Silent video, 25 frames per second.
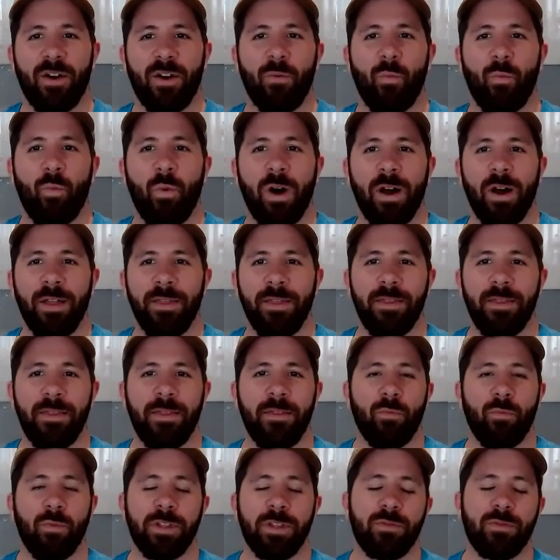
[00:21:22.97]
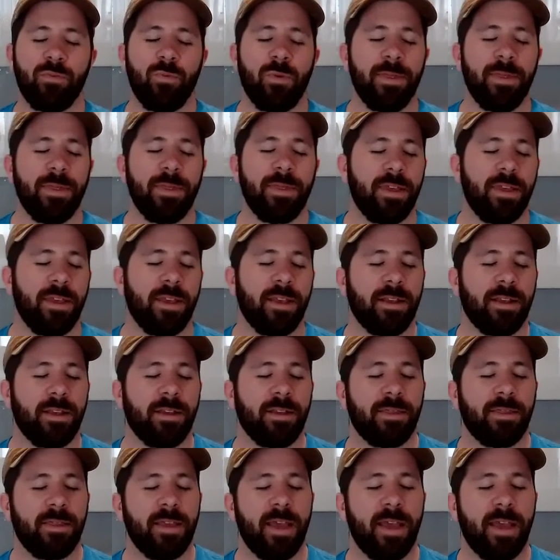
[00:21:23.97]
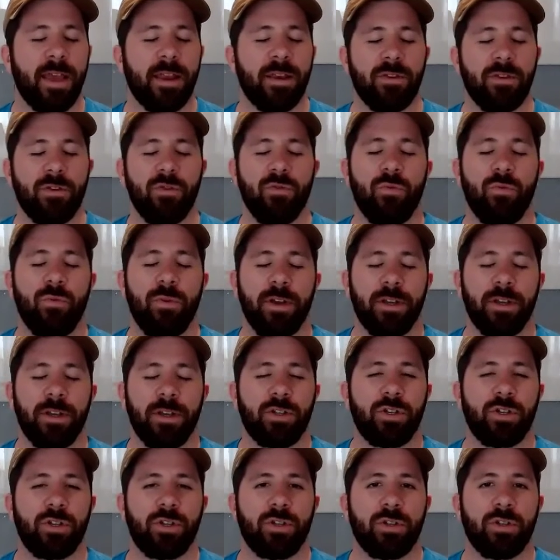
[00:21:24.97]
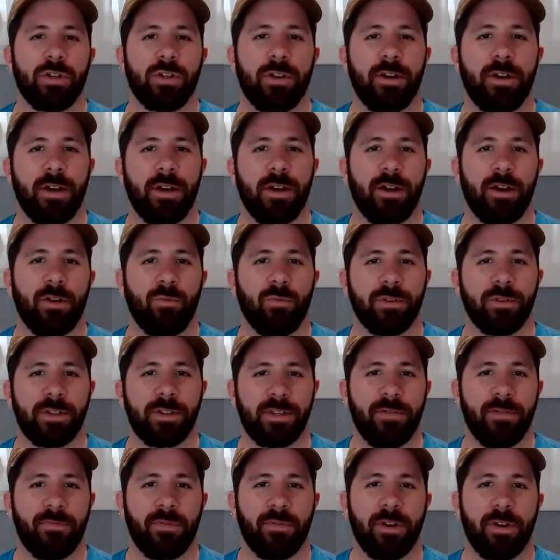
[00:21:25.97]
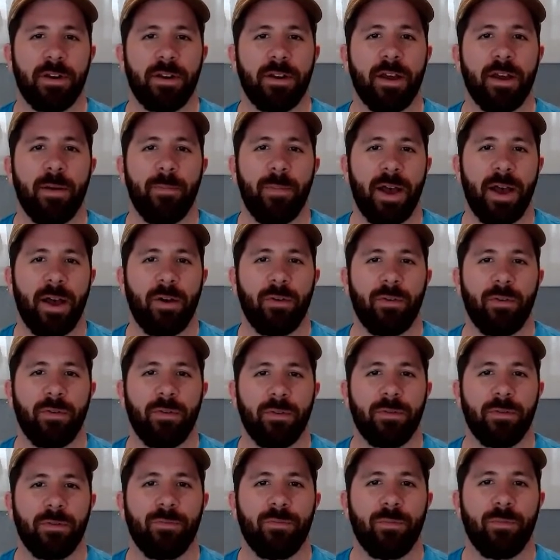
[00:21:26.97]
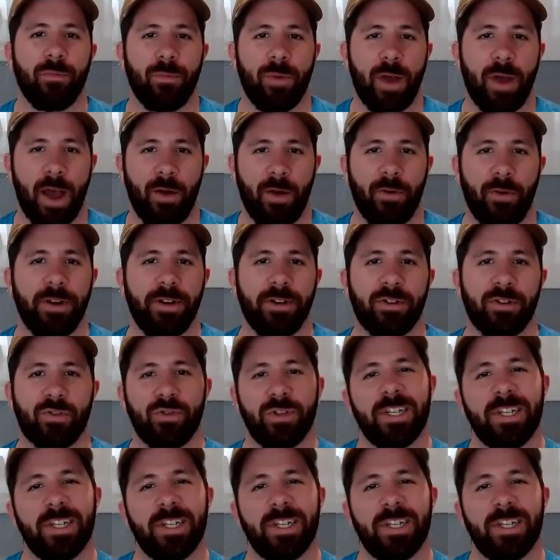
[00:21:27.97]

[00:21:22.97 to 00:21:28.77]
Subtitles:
What's one thing that you wish was different about our industry?